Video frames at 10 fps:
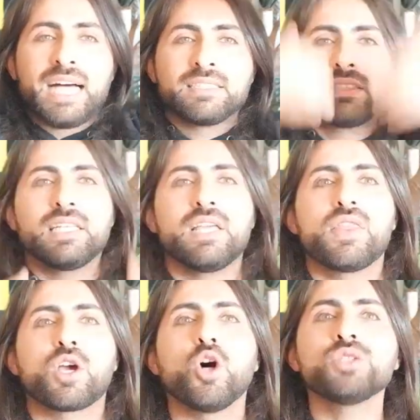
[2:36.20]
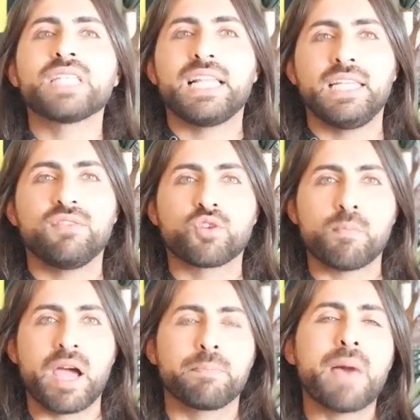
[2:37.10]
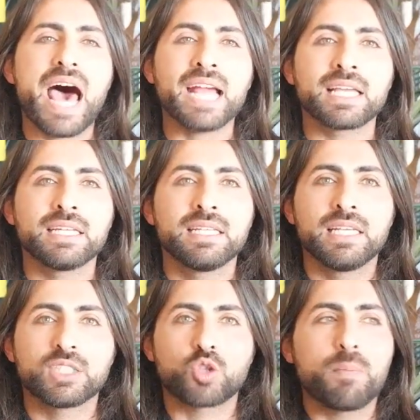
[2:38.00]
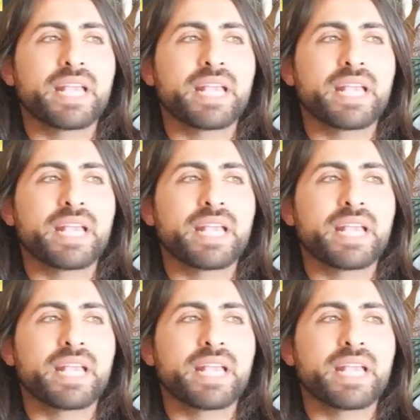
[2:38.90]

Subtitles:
And the kundalini from my back, it will mm-hmm.